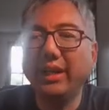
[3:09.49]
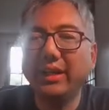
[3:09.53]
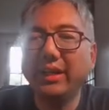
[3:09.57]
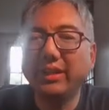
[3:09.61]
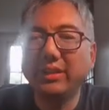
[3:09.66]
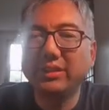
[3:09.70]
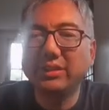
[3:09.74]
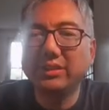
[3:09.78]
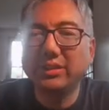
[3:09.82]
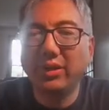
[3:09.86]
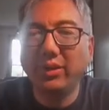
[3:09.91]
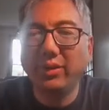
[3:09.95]

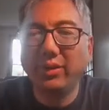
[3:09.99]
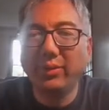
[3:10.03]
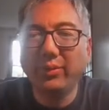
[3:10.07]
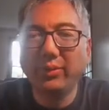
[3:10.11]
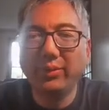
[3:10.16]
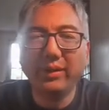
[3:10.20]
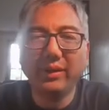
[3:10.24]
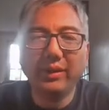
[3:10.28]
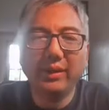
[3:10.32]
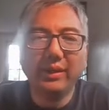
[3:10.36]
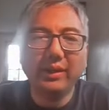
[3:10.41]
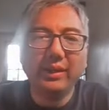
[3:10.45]
And
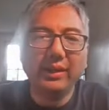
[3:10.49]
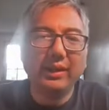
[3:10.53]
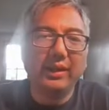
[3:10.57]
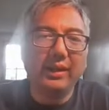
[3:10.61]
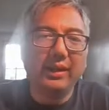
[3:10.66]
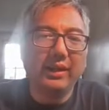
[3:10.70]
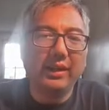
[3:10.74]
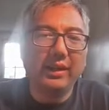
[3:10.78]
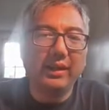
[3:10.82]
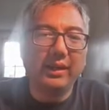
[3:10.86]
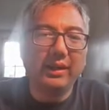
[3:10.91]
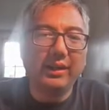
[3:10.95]
so
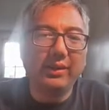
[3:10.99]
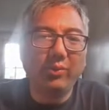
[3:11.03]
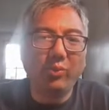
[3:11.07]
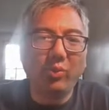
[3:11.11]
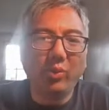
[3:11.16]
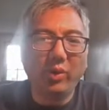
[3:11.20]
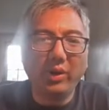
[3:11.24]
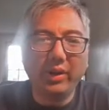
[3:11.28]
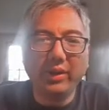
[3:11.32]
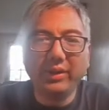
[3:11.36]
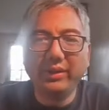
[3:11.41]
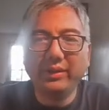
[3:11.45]

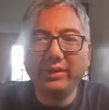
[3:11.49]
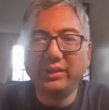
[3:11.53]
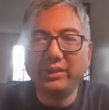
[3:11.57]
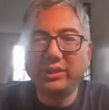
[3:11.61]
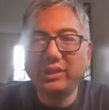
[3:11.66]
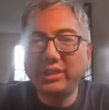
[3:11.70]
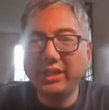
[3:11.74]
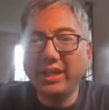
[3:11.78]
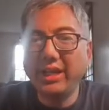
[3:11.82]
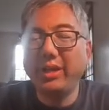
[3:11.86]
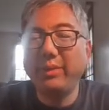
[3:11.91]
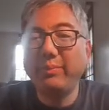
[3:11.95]
one
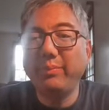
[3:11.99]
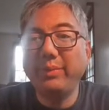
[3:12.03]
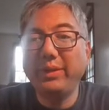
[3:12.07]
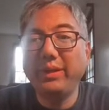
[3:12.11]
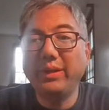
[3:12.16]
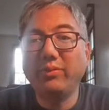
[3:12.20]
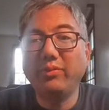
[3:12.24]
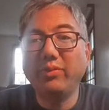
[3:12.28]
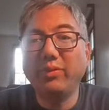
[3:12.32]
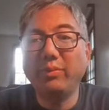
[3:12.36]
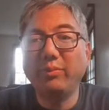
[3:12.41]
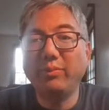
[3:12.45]
setup
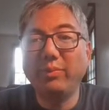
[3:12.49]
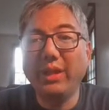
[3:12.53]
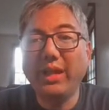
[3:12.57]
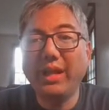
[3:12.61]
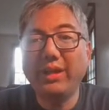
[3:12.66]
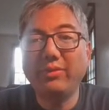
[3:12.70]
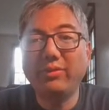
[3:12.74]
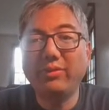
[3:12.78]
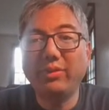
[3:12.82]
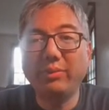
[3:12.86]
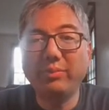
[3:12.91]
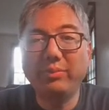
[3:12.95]
here for
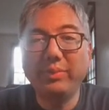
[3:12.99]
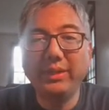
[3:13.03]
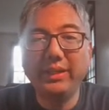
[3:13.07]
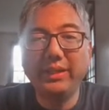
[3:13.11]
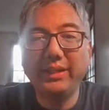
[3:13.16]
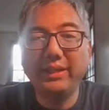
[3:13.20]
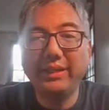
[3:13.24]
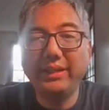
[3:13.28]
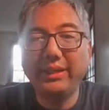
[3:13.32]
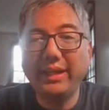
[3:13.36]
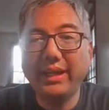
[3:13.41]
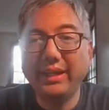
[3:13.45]
black would
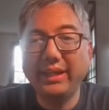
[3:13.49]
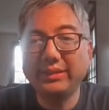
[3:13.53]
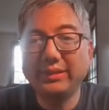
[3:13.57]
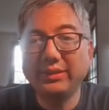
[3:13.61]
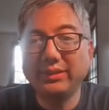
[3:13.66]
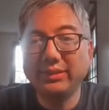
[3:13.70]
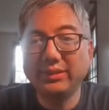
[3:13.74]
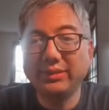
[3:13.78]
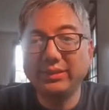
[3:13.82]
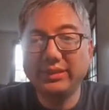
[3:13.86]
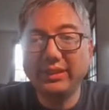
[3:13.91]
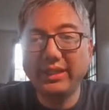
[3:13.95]
be
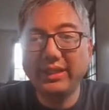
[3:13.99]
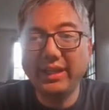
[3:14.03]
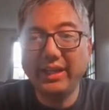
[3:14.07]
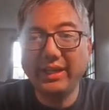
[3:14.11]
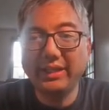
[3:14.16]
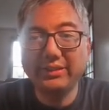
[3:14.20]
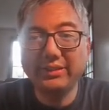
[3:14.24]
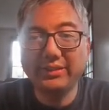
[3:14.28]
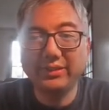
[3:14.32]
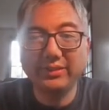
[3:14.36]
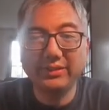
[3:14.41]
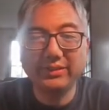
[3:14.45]
castles,
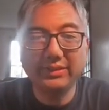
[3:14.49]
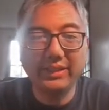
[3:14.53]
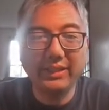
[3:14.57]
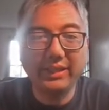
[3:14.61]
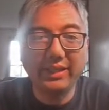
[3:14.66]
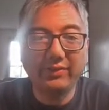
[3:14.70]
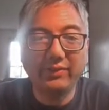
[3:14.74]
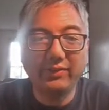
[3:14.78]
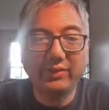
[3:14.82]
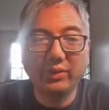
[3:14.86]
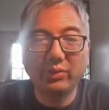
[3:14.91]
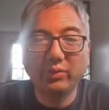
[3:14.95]
castles,
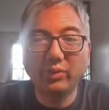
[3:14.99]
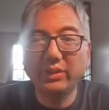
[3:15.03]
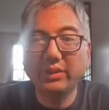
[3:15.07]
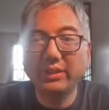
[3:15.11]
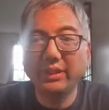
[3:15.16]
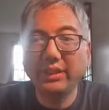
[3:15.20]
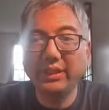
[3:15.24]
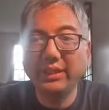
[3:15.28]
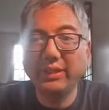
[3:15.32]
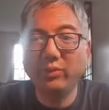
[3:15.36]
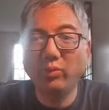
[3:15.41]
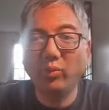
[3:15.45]
and after rook
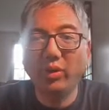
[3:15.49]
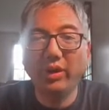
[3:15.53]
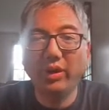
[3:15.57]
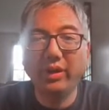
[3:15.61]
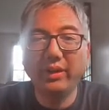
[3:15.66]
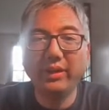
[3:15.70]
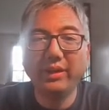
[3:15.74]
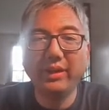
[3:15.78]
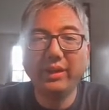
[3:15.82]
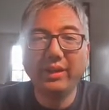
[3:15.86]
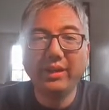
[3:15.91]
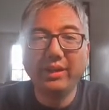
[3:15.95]
to
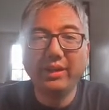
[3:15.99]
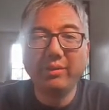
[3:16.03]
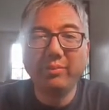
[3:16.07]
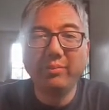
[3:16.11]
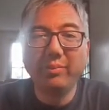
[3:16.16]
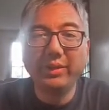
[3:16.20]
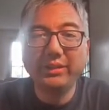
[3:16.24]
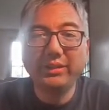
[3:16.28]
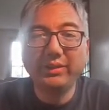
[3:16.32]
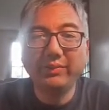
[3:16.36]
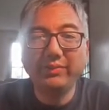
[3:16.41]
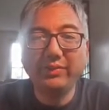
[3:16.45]
e1,
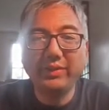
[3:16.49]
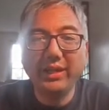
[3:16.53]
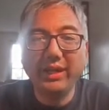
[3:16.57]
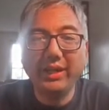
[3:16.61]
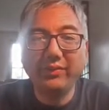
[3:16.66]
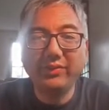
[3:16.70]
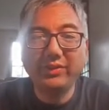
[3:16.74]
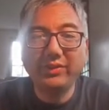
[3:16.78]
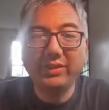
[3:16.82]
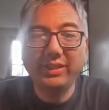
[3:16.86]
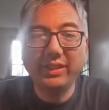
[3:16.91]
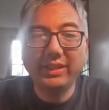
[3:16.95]
bishop to
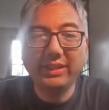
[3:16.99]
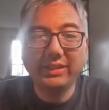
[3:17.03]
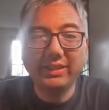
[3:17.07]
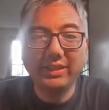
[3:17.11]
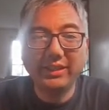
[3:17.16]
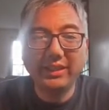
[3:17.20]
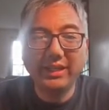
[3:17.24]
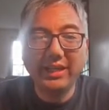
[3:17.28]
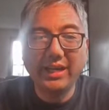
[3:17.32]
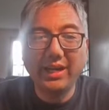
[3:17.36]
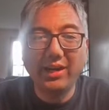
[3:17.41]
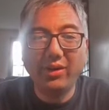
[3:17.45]
f6,
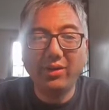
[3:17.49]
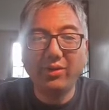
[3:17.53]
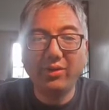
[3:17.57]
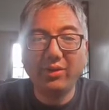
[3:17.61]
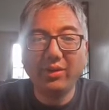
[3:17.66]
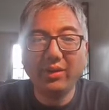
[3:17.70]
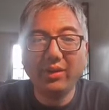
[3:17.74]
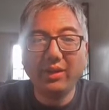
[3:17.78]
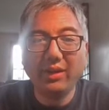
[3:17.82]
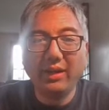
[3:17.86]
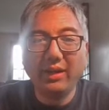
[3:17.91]
and now